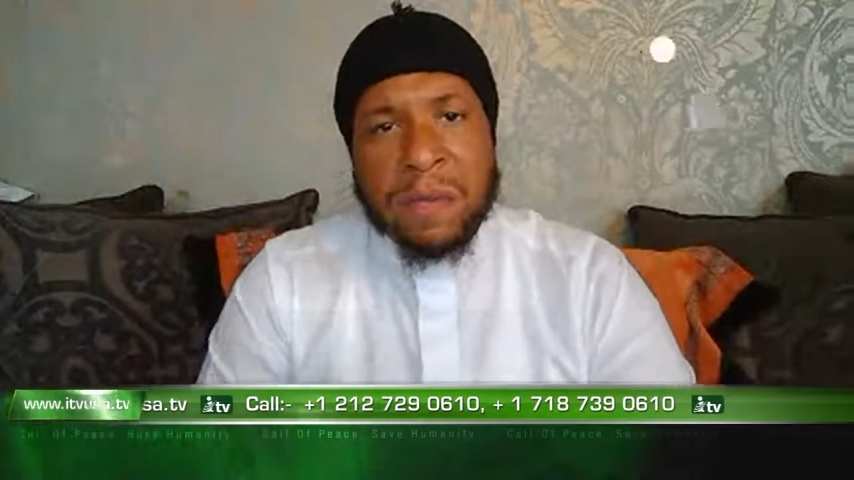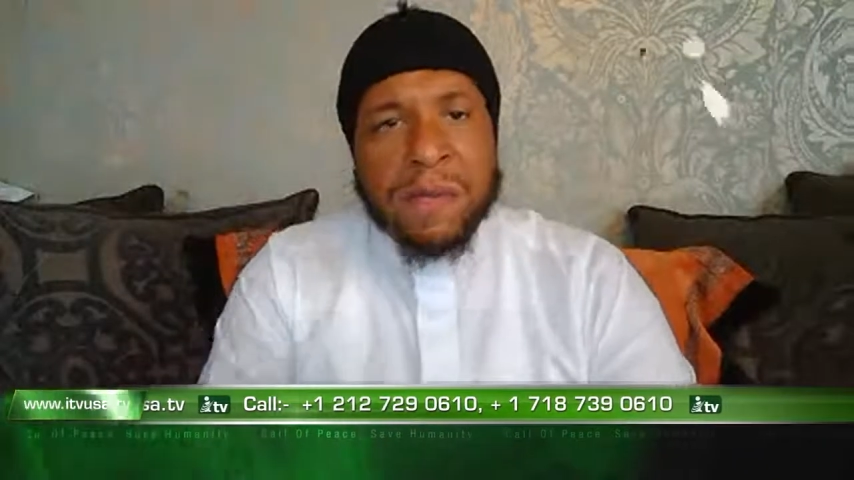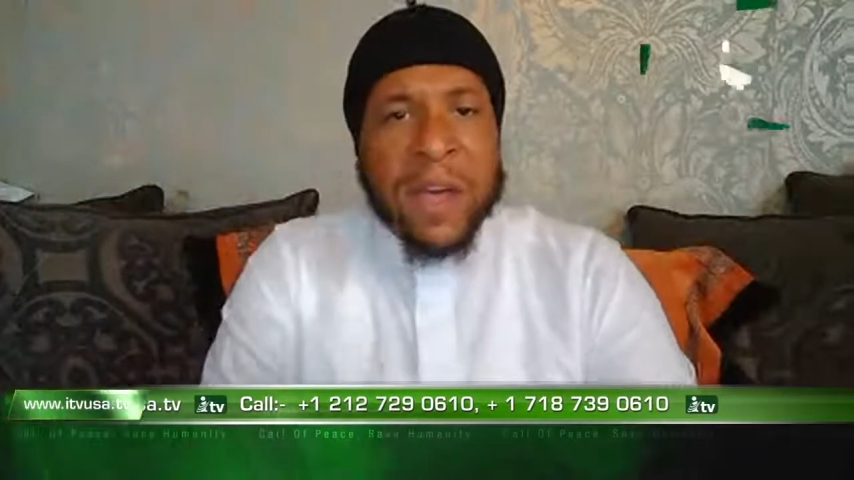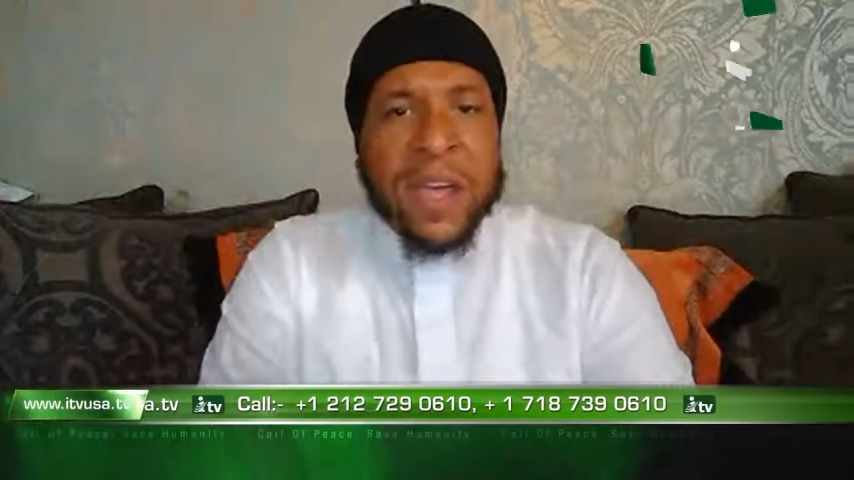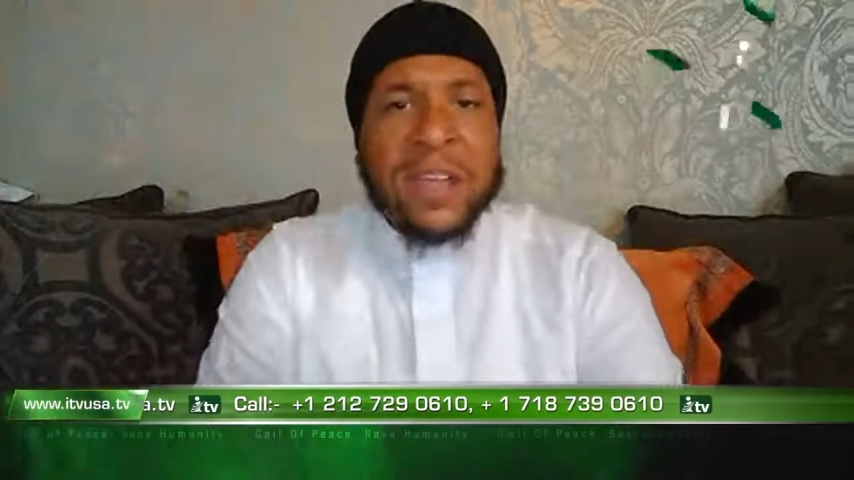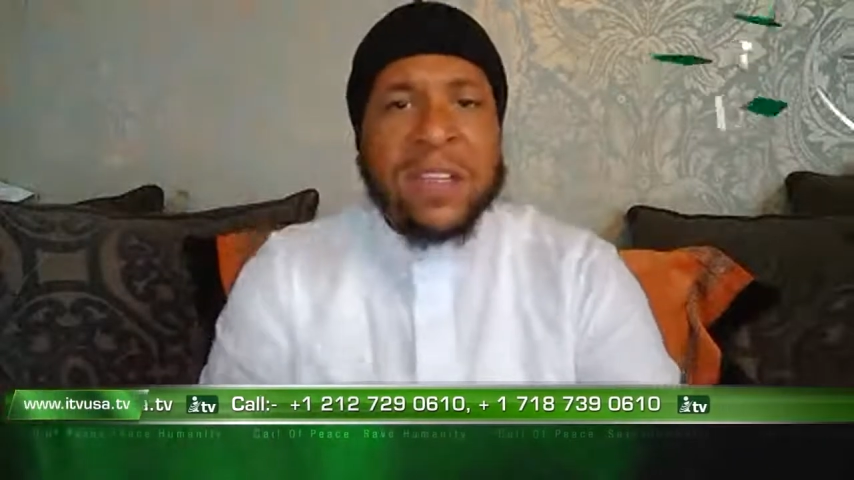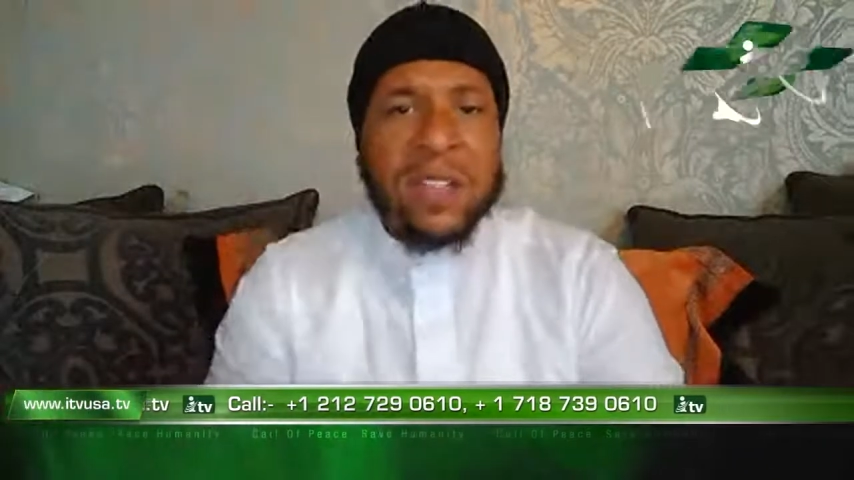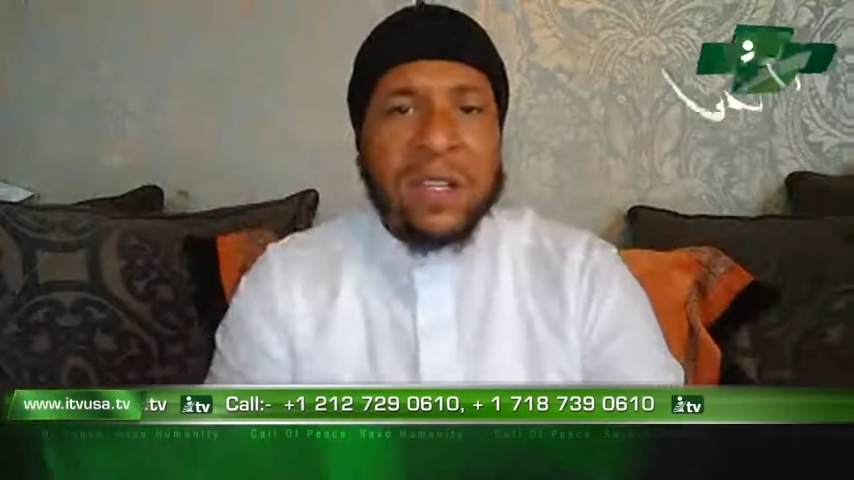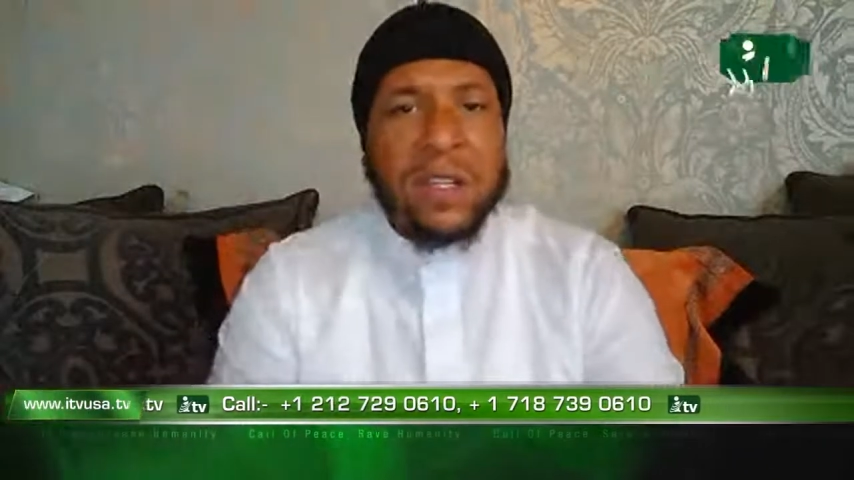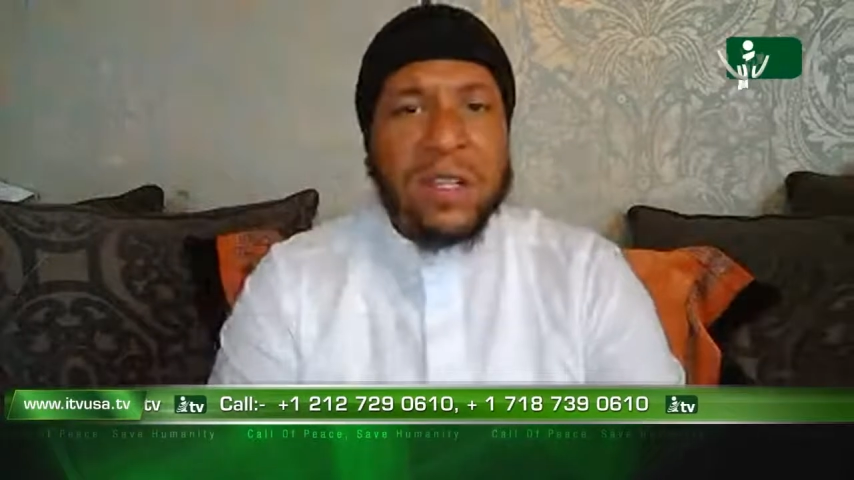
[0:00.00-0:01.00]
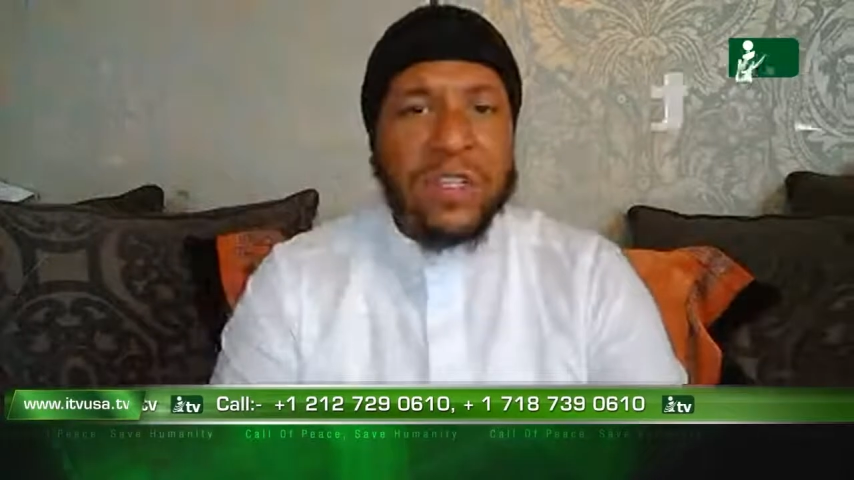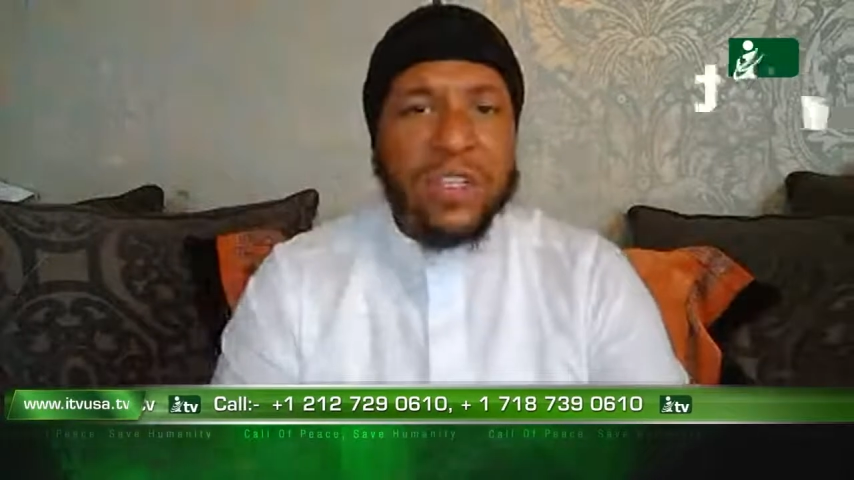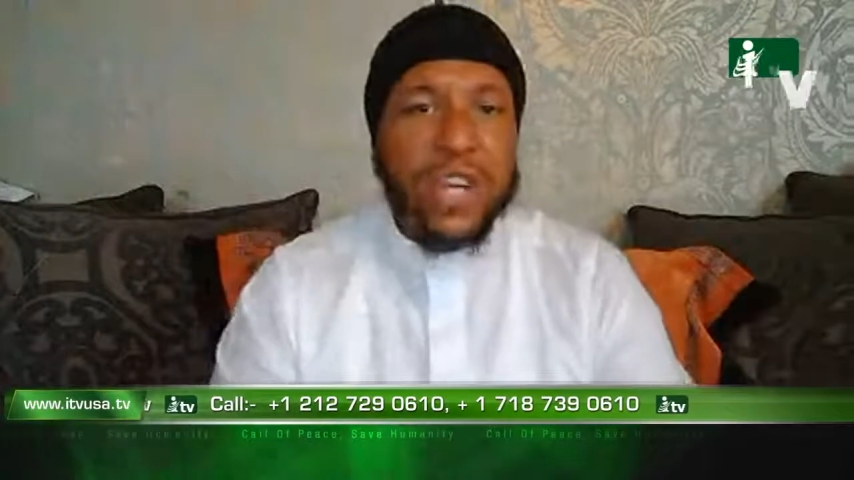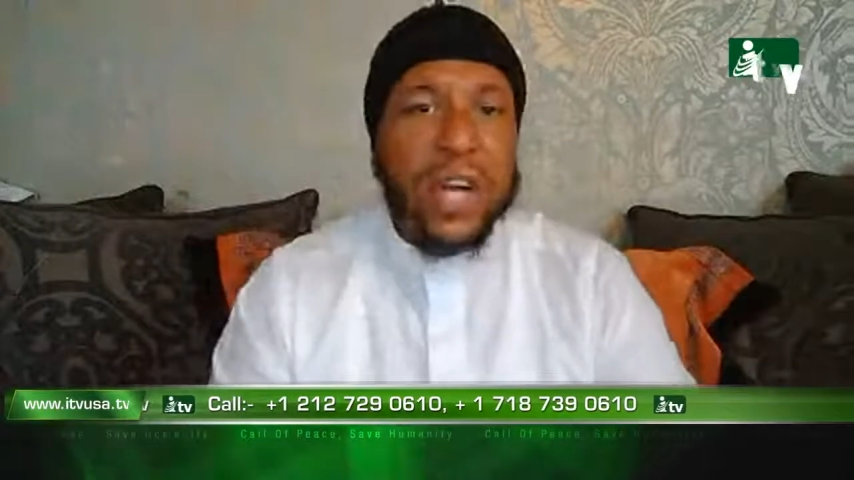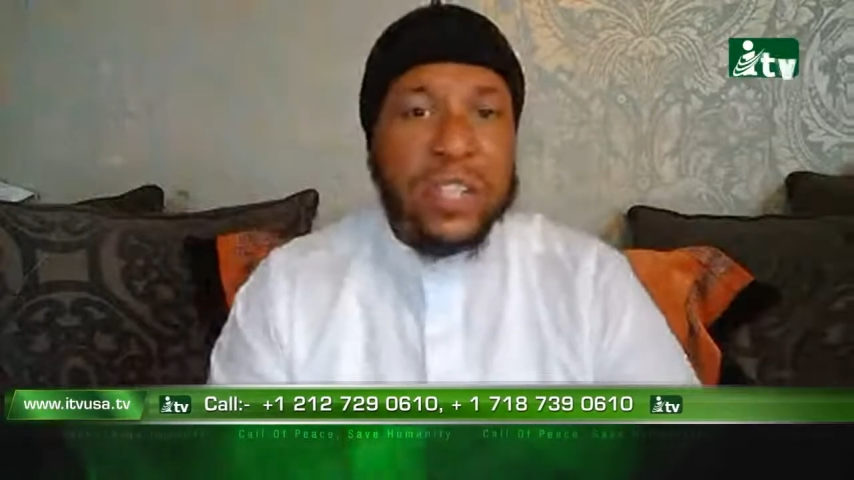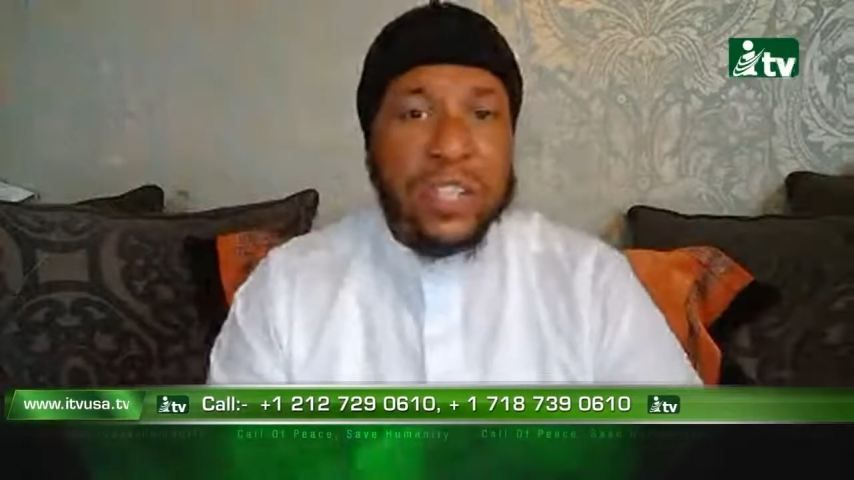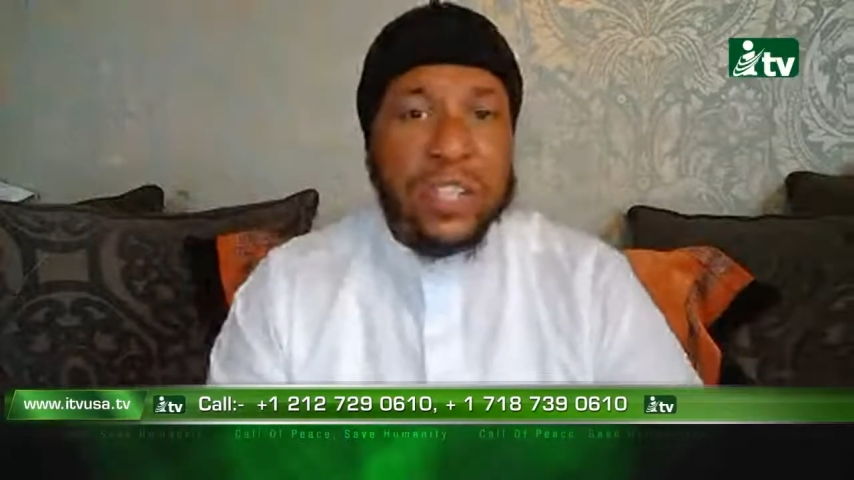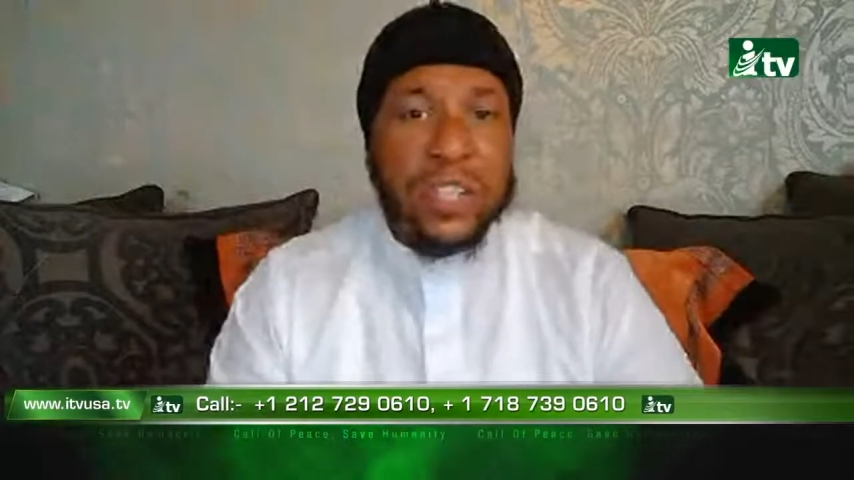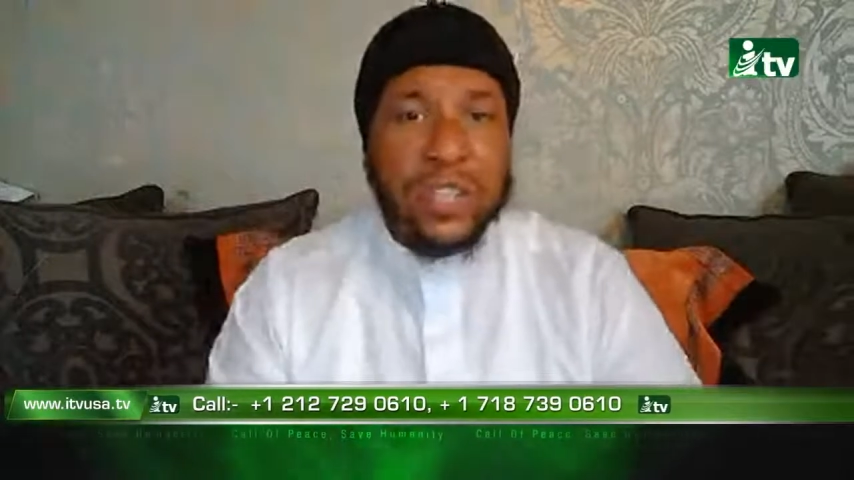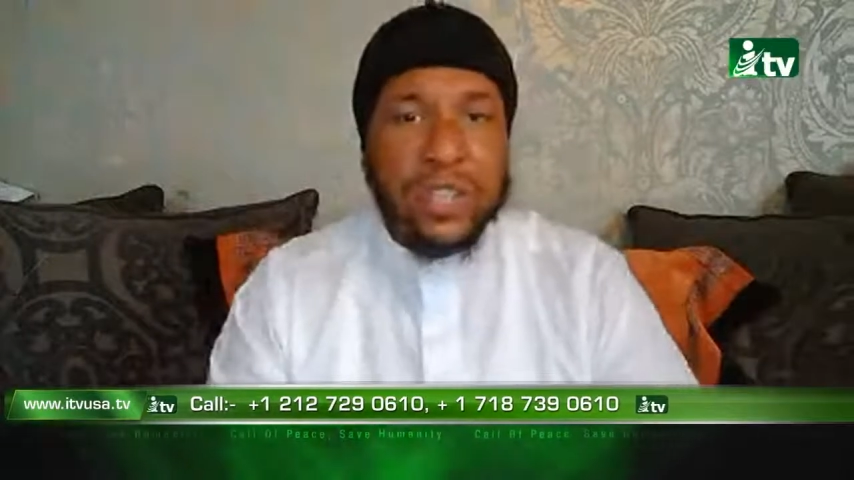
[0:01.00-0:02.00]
For it is the judge